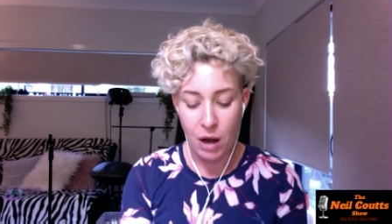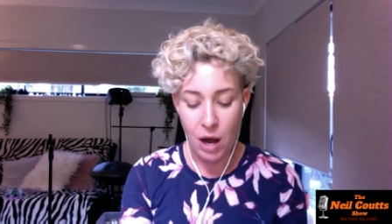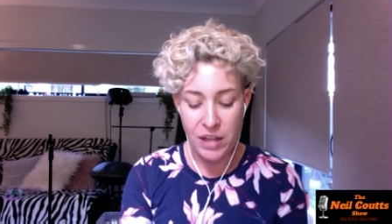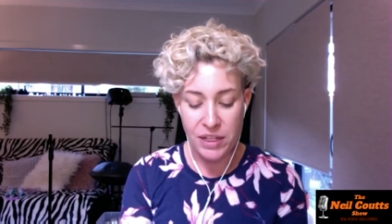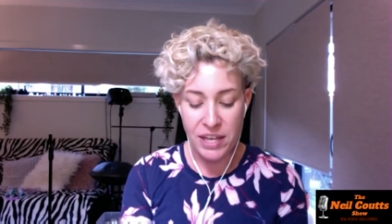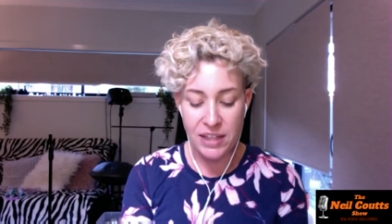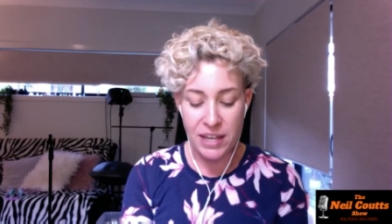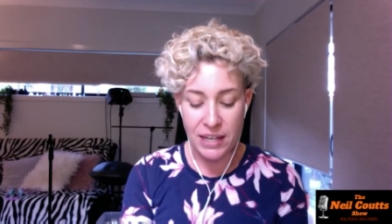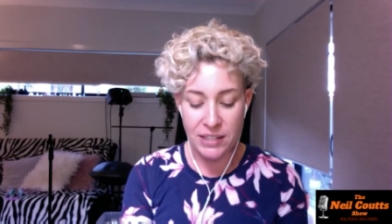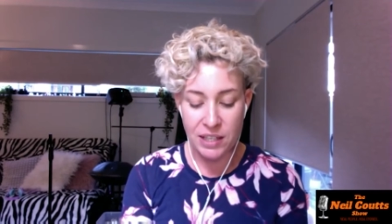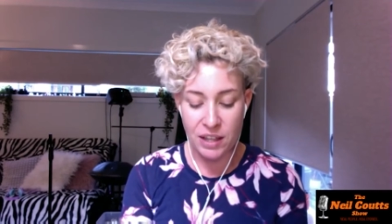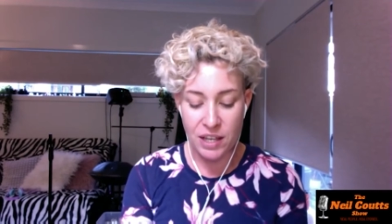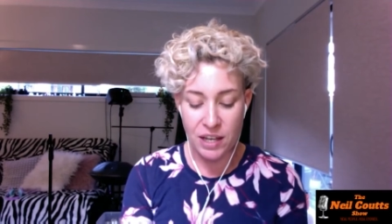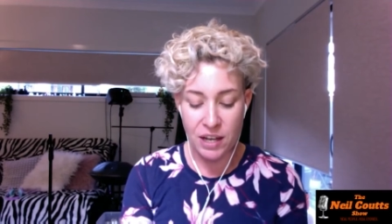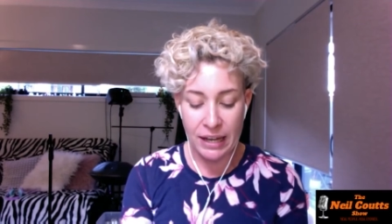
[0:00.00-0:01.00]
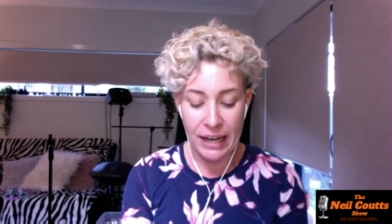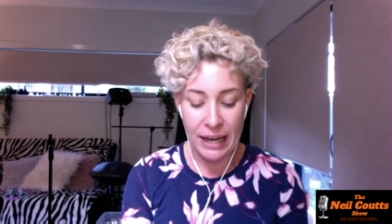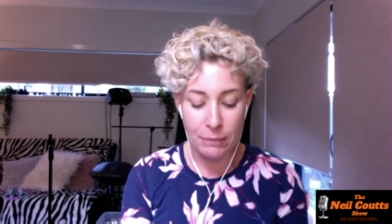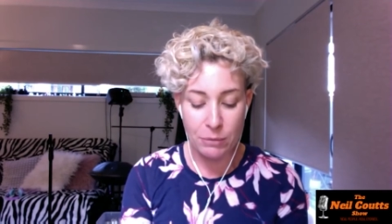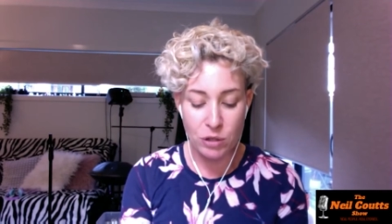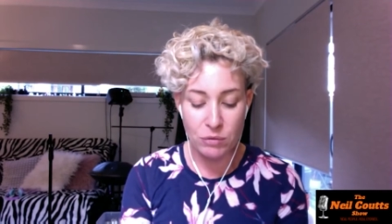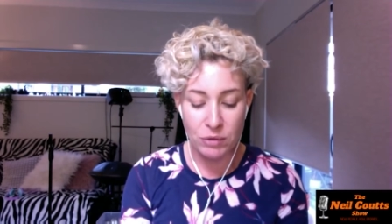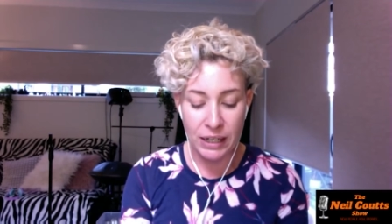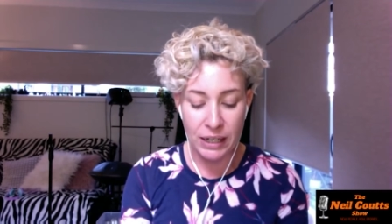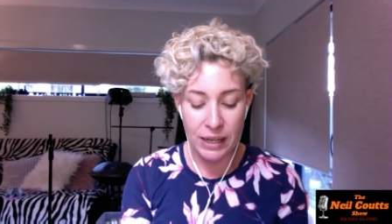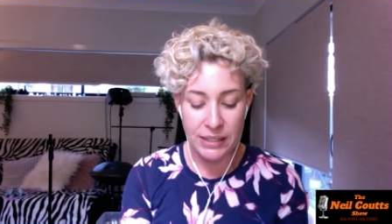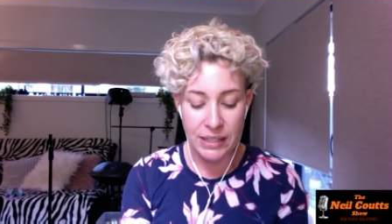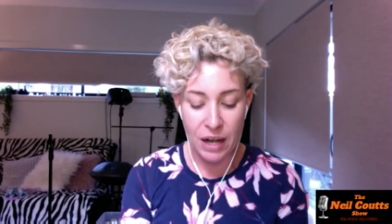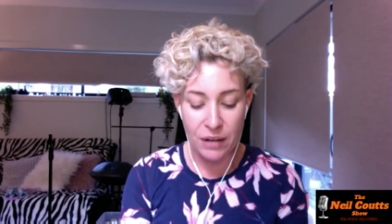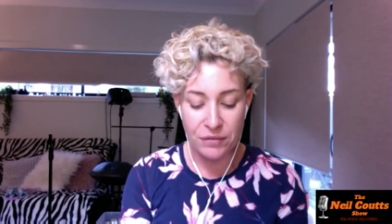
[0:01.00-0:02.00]
I think that's the thing I came to
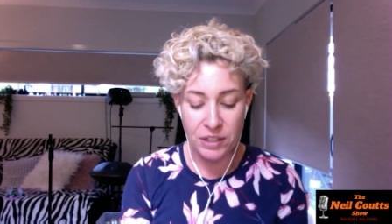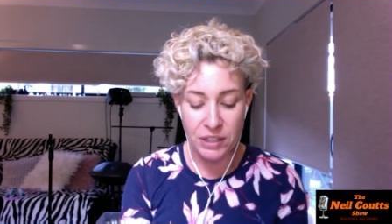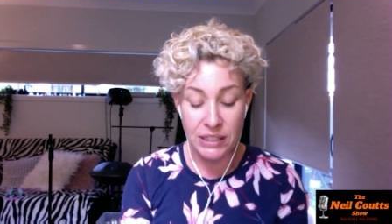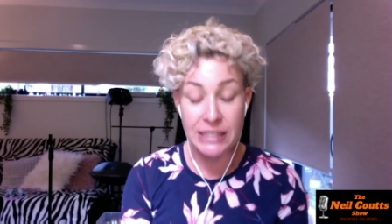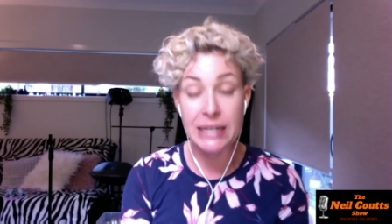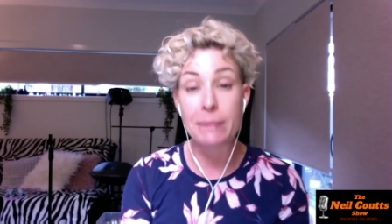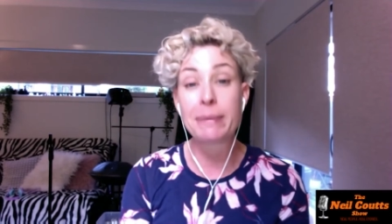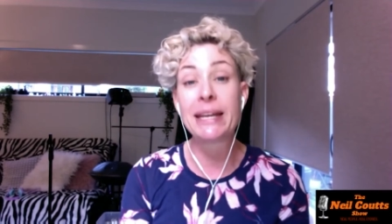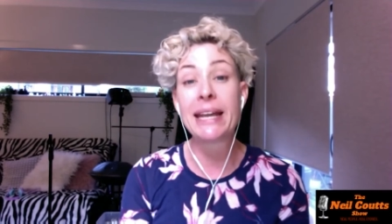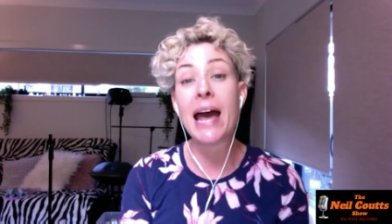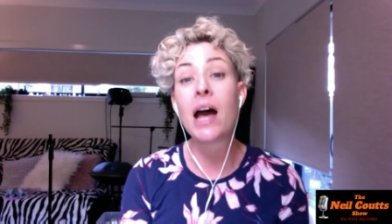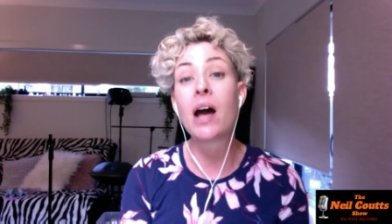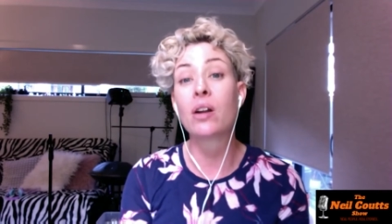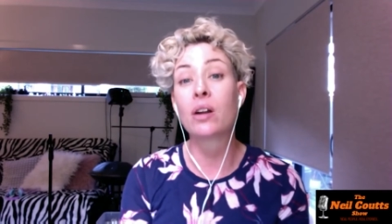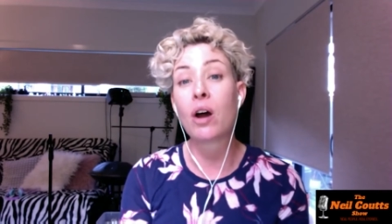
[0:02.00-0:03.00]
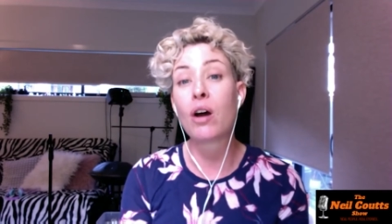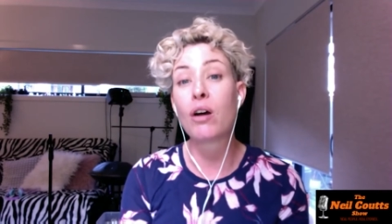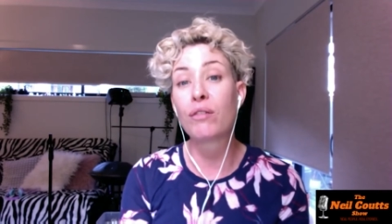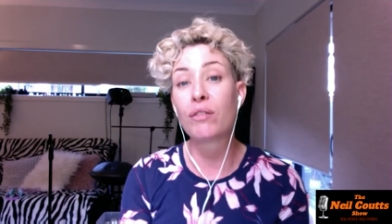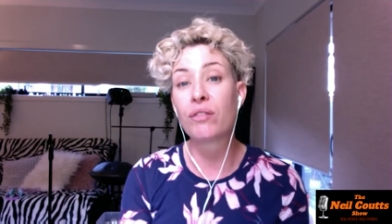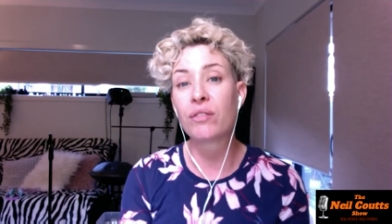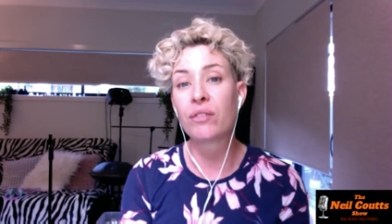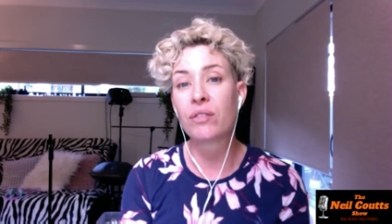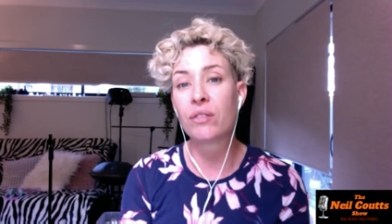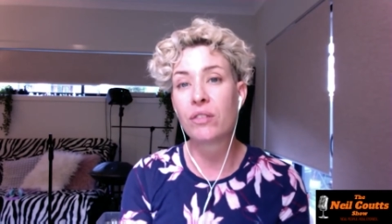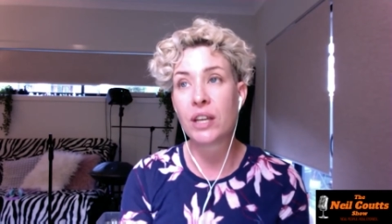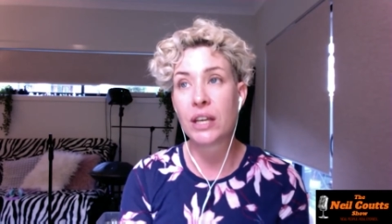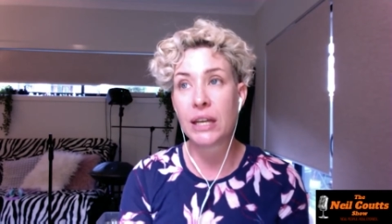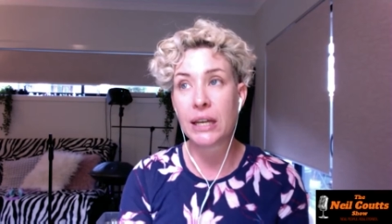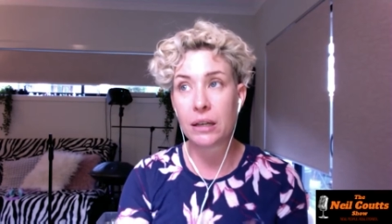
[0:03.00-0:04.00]
realise after stepping out of
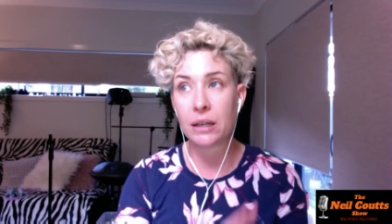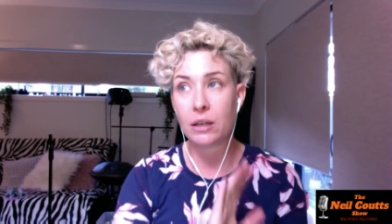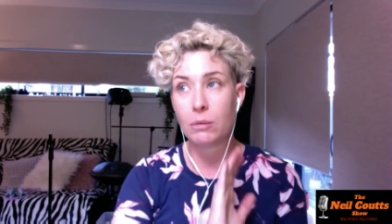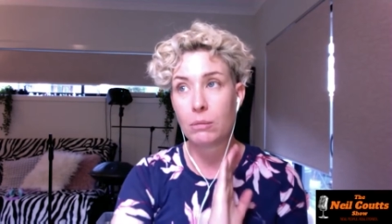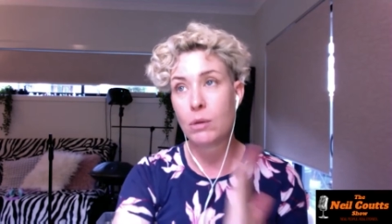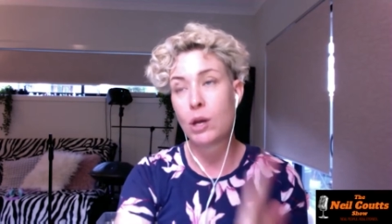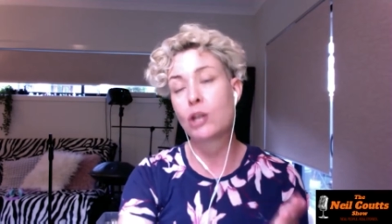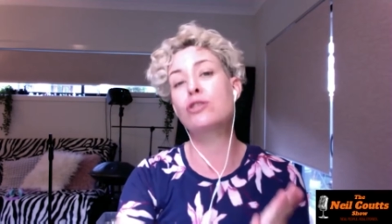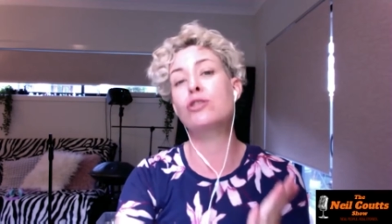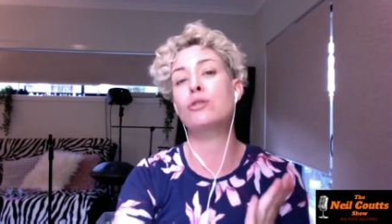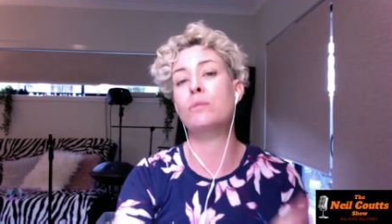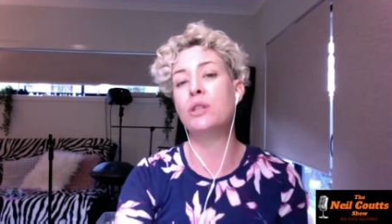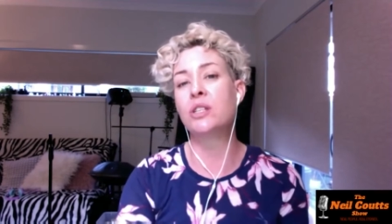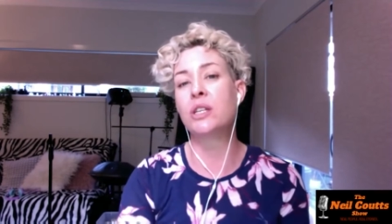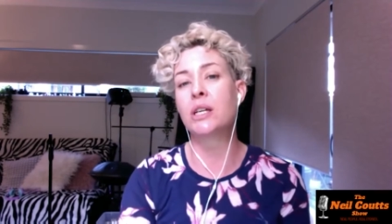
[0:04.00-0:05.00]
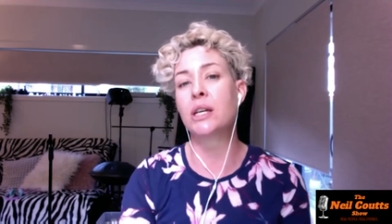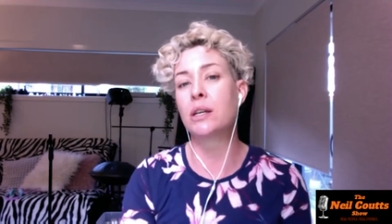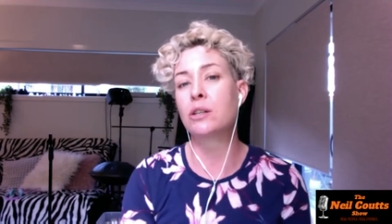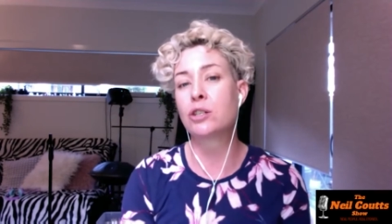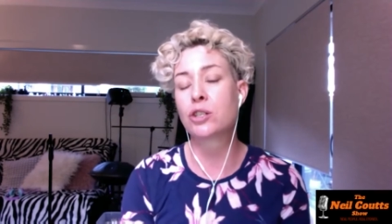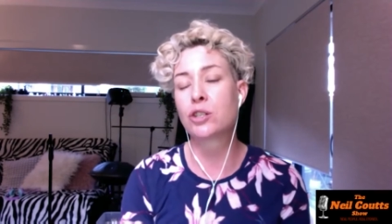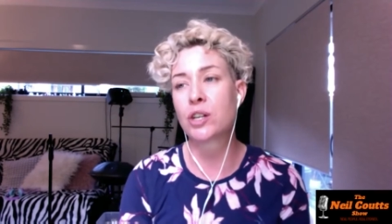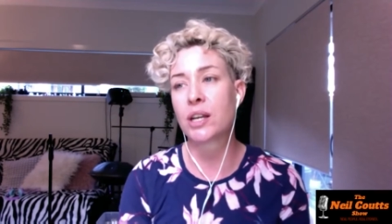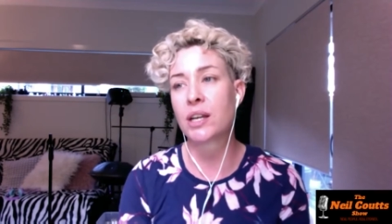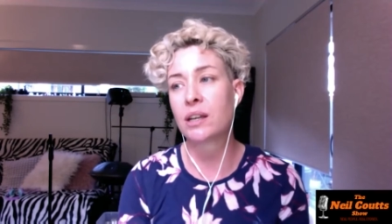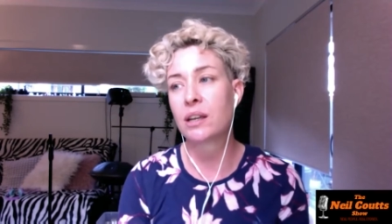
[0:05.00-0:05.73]
the commercial music industry